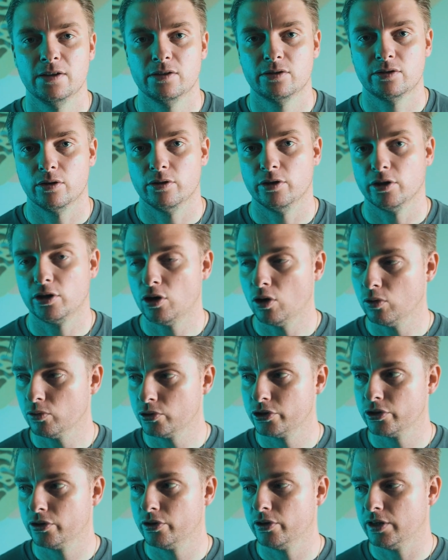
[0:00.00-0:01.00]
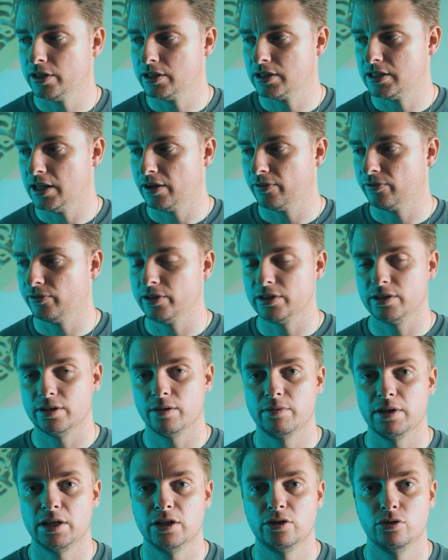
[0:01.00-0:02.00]
So their culture is definitely
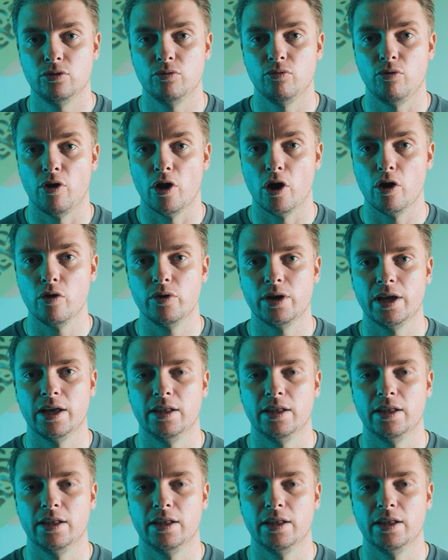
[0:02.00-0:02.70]
something to note.